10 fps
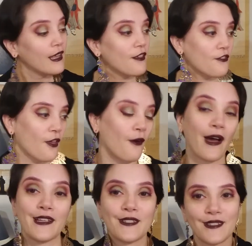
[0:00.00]
So
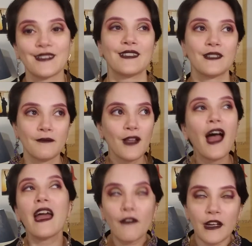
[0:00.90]
I, not
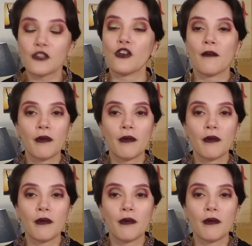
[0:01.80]
every trip,